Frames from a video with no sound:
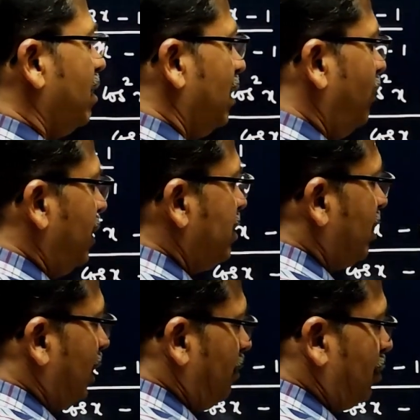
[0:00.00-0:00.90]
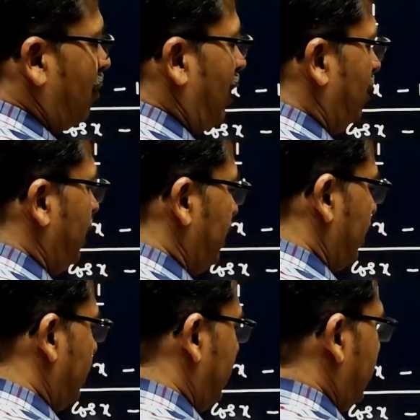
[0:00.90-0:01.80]
Now it is the time to evaluate.
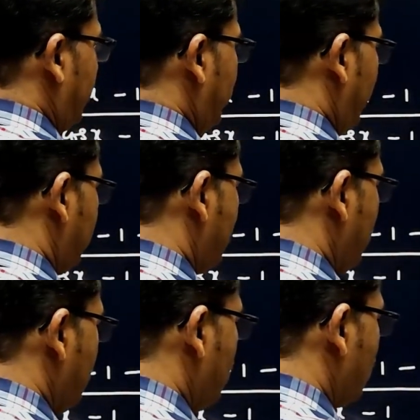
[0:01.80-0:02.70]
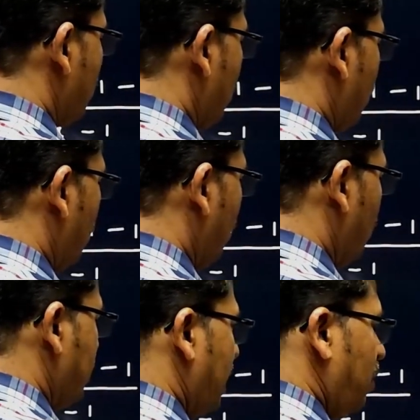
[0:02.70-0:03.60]
X tends to 0. 2
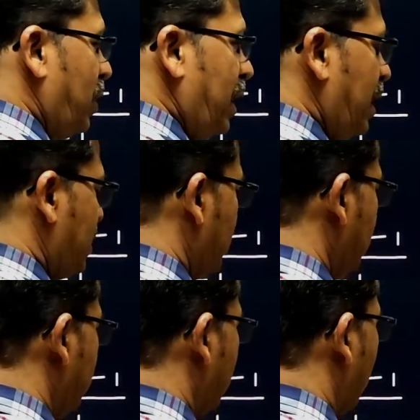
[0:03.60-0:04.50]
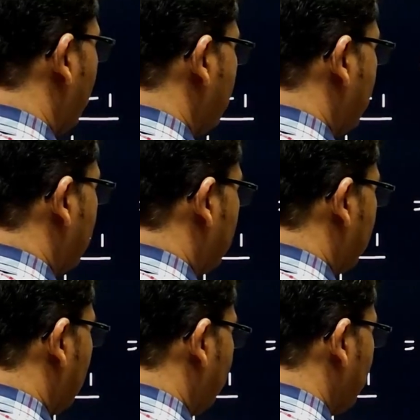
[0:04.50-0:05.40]
outside you write as it is. Cos x,
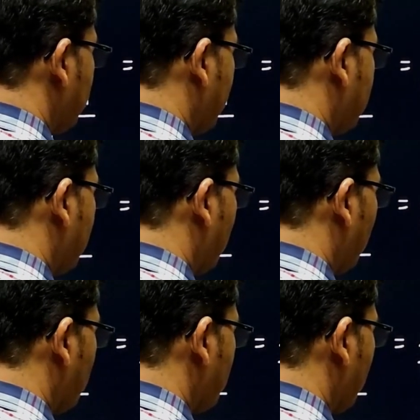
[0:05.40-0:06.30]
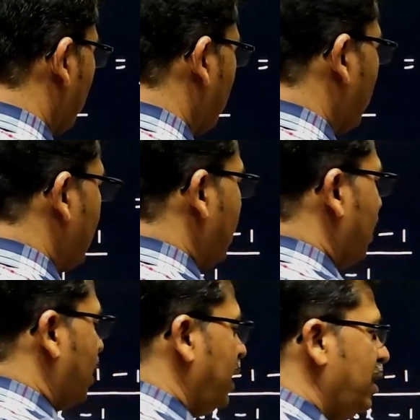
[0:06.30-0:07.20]
that means x equal to 0.
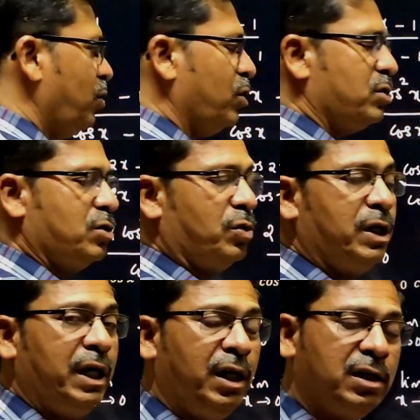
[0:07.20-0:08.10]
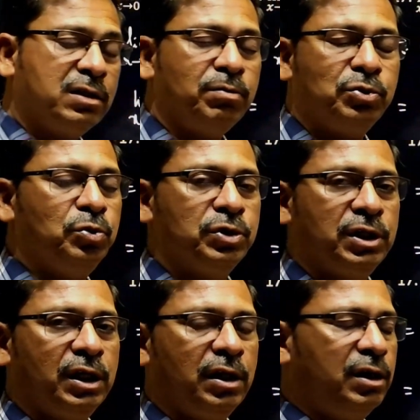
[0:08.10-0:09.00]
Write cos 0. Direct
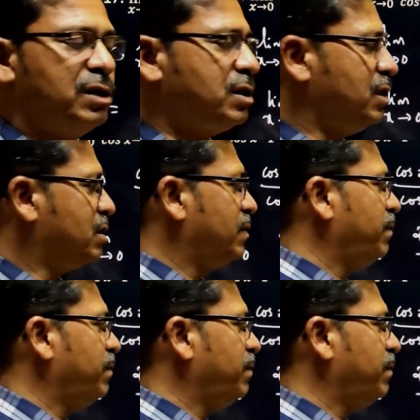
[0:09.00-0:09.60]
substitution here in this case.